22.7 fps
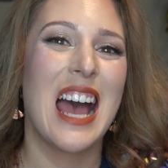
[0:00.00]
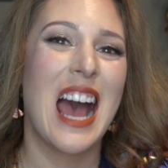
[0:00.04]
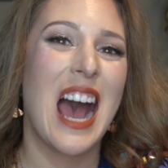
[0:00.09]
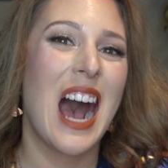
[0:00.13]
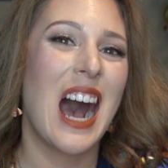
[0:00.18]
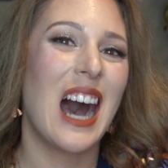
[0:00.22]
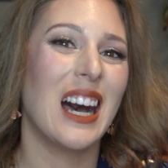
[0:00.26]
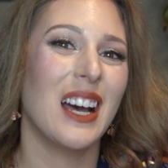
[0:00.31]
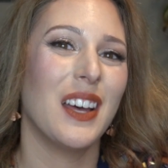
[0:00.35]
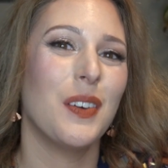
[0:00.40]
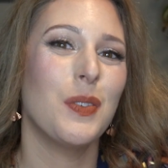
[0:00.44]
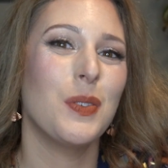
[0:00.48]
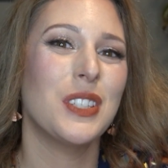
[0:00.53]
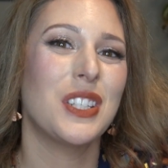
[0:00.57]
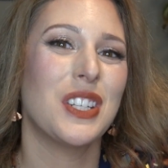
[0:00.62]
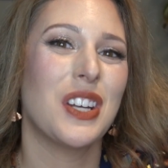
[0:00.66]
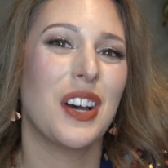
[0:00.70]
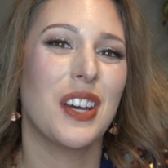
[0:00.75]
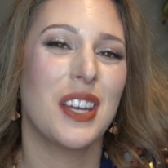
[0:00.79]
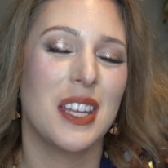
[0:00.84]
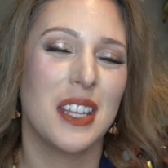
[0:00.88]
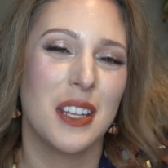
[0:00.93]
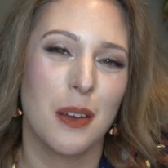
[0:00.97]
I was
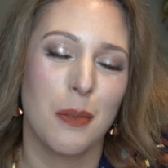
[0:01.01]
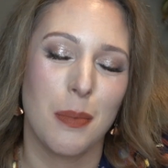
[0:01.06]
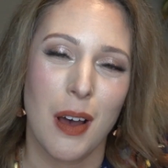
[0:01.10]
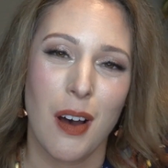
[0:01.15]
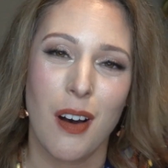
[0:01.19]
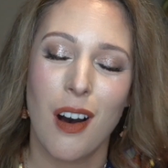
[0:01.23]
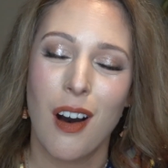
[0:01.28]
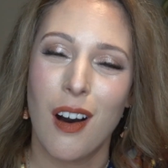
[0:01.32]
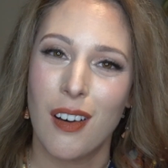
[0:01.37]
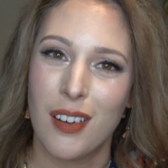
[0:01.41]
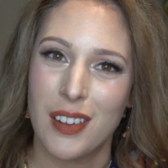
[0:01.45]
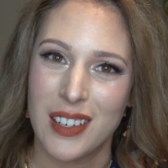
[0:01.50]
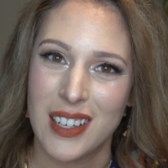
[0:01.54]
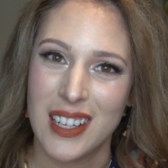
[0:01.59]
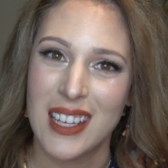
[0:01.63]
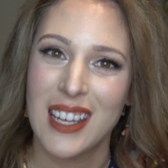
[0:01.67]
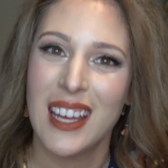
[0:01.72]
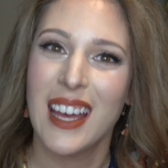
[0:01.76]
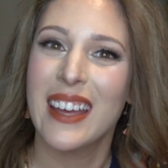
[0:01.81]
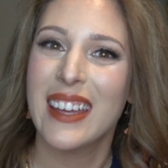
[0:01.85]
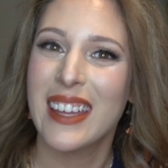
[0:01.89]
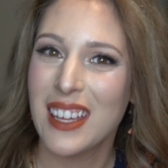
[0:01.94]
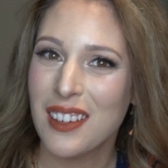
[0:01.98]
talking about
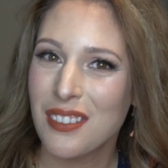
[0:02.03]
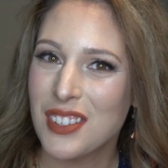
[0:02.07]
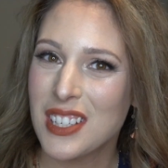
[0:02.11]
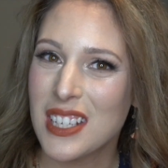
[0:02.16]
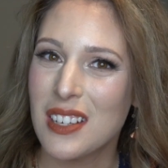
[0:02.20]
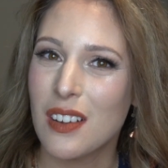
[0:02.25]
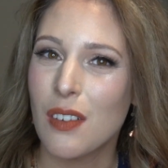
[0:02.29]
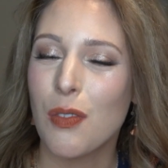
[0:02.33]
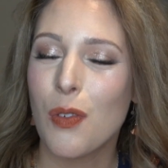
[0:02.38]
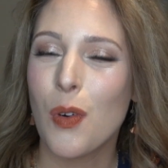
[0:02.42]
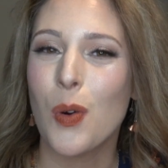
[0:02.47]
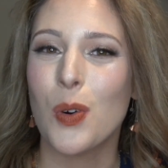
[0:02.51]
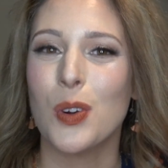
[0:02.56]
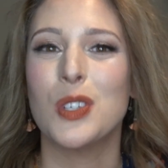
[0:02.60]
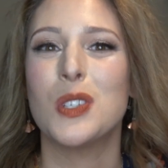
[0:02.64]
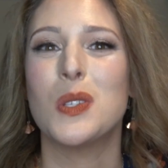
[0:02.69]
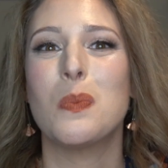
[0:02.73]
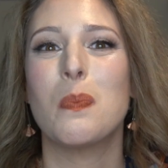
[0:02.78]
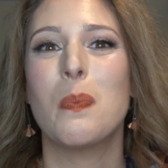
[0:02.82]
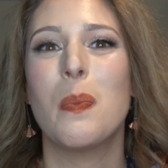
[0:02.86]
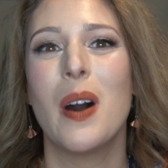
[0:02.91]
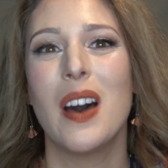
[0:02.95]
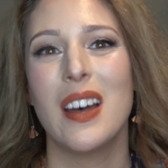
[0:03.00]
holiday gifting, of
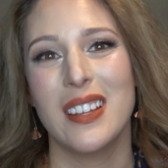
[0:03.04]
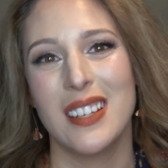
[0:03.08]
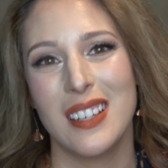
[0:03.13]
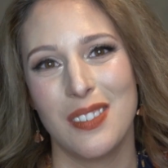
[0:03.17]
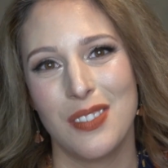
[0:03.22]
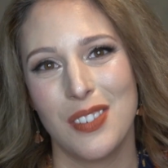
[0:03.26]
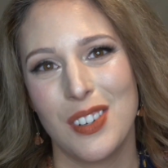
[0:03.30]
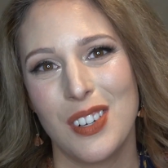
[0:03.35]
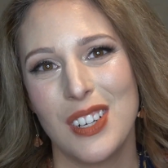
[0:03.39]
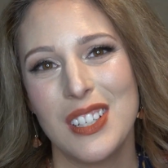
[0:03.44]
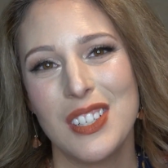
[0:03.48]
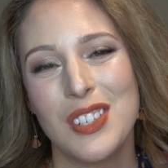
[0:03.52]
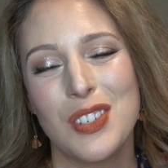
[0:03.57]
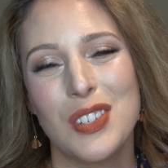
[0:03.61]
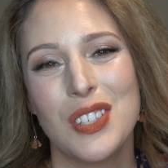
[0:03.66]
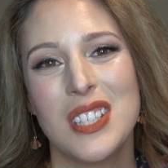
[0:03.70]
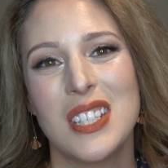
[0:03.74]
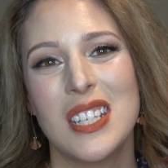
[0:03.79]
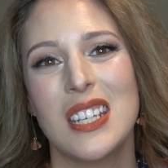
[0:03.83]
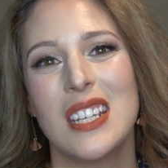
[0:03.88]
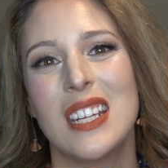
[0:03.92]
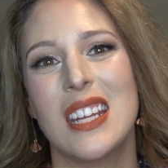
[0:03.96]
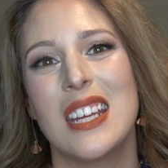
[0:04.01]
course, but if you're
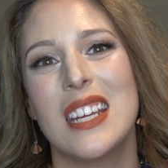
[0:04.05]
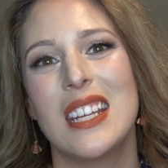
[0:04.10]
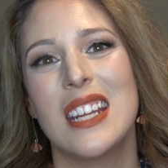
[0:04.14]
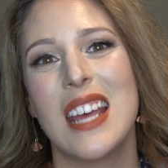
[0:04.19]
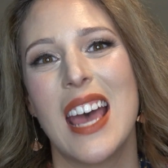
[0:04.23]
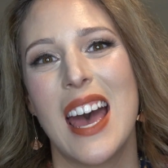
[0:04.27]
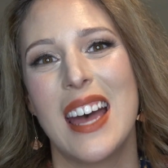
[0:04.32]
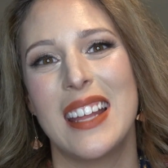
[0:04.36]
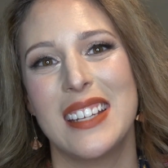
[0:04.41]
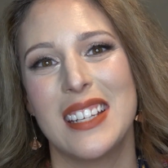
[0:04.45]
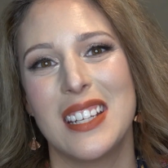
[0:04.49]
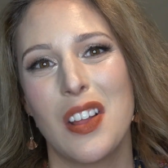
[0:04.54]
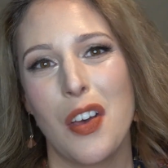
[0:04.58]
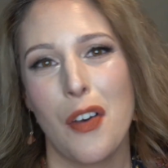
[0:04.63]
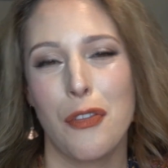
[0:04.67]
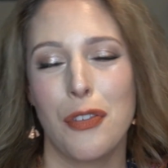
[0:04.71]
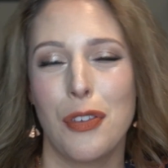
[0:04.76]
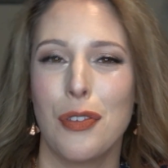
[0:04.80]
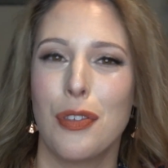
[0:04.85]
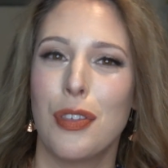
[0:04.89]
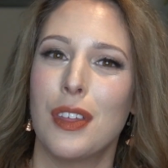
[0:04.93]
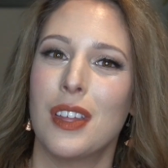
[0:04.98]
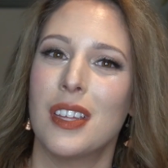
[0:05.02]
interested in adding a
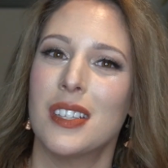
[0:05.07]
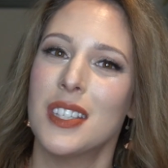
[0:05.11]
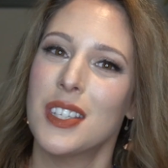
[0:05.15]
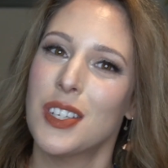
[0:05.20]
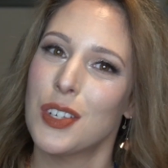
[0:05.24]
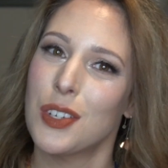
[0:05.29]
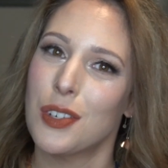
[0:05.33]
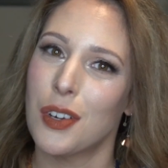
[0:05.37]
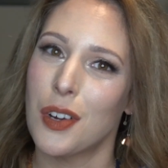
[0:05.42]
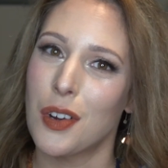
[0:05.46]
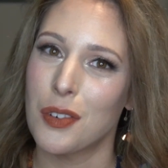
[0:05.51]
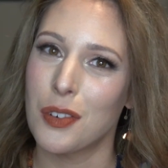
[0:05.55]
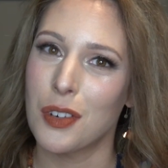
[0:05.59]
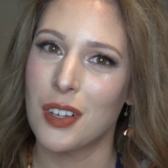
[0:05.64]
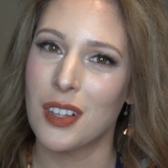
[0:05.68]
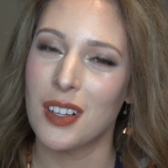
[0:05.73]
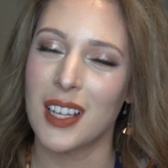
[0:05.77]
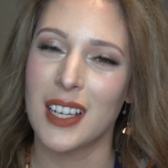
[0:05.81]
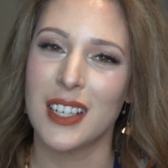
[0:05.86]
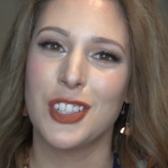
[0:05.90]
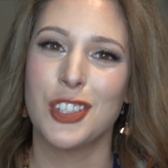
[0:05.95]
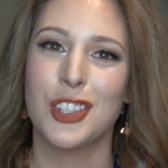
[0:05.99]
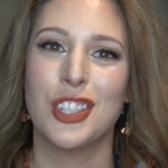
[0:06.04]
few things to your own
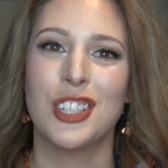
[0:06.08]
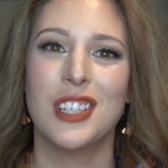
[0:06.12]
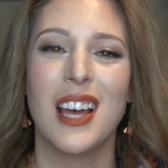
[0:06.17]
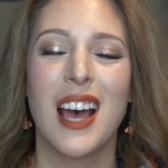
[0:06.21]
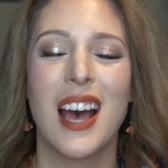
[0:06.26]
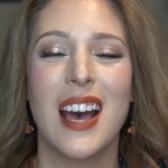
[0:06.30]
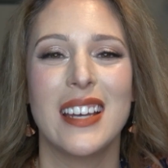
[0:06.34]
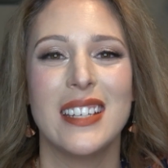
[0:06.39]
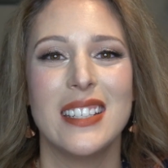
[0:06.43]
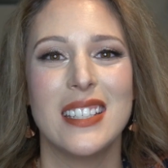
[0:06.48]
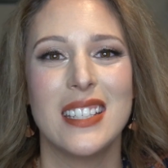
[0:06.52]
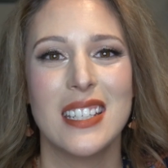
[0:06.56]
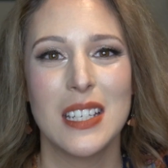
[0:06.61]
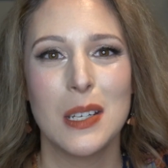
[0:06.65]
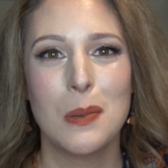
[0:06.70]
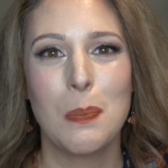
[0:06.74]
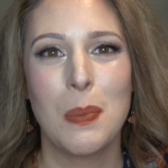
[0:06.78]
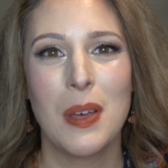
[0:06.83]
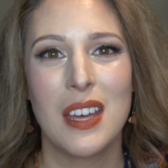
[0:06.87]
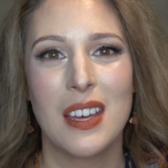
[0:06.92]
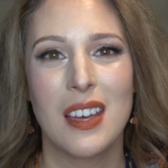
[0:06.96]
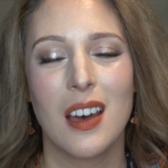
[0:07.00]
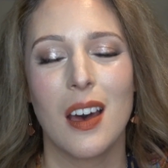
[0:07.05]
collection, I did
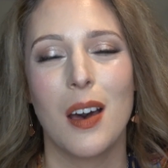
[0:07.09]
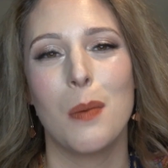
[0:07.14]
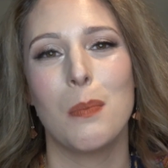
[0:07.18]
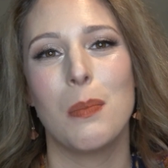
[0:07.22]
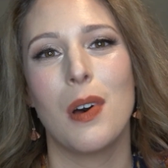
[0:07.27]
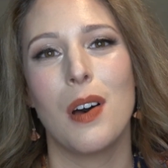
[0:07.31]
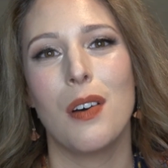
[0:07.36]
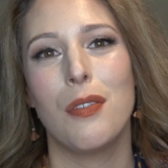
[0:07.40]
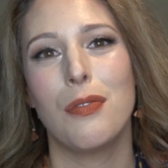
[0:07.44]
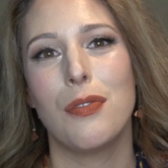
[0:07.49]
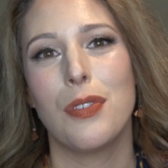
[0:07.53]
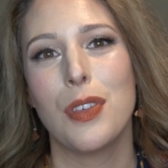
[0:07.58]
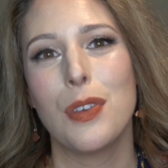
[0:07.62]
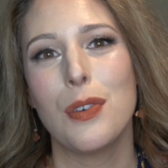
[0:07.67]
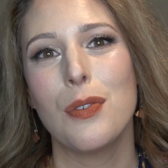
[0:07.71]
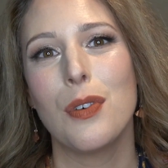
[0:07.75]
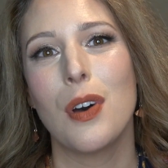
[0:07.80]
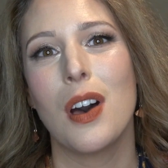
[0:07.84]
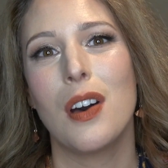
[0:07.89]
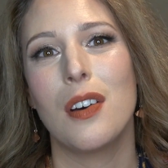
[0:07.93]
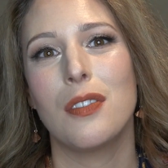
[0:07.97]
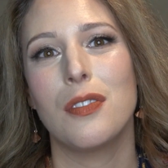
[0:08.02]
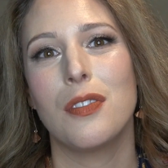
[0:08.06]
pick up a few
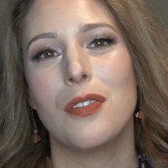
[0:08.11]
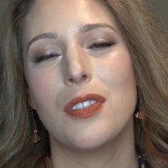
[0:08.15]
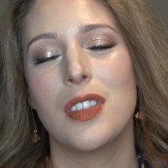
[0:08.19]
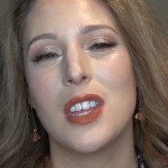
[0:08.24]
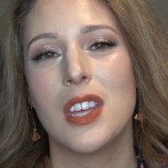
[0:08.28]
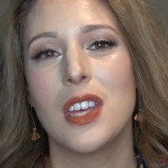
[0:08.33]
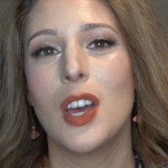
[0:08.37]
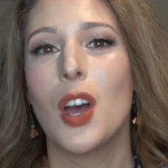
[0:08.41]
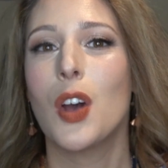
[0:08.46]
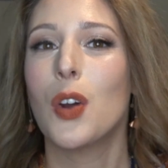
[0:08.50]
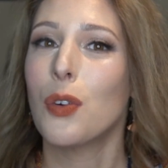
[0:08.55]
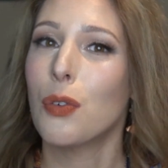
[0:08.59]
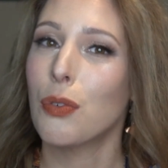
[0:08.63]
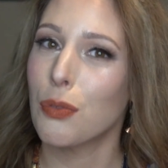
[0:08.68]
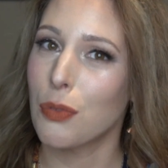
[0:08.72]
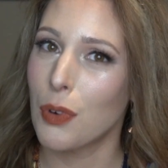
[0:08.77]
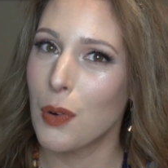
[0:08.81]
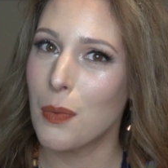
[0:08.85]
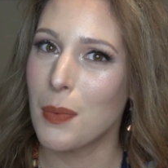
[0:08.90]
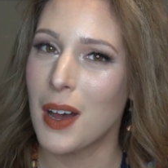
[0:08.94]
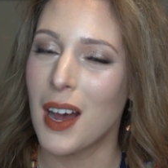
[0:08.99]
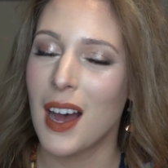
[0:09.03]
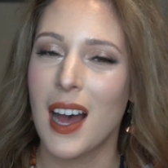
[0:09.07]
of the
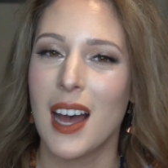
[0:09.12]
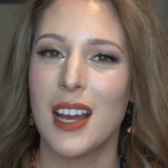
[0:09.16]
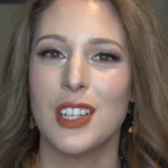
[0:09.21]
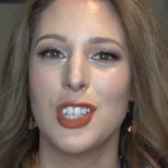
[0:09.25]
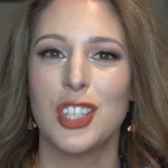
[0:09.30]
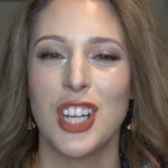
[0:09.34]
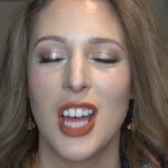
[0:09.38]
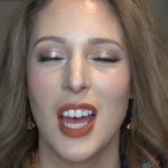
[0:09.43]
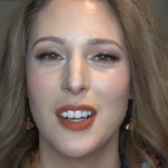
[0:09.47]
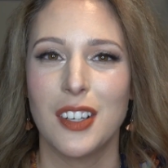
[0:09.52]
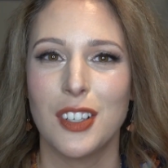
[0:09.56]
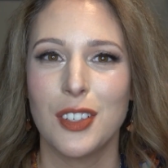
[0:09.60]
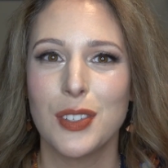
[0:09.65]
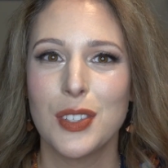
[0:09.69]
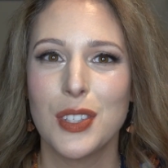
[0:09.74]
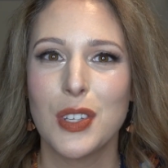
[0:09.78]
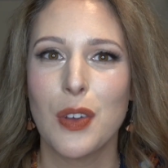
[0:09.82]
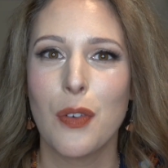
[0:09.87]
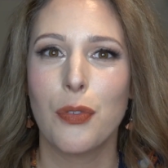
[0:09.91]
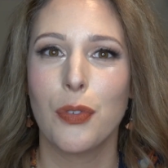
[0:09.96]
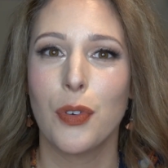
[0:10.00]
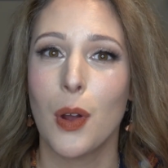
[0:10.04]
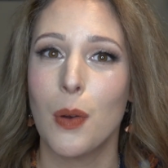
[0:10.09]
Chroma eyeshadows
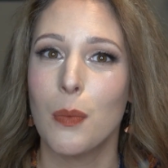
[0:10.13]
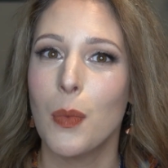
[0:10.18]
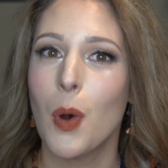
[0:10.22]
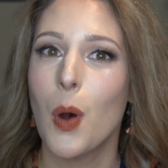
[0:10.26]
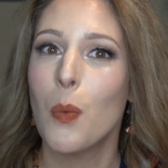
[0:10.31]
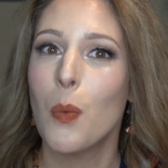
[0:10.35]
from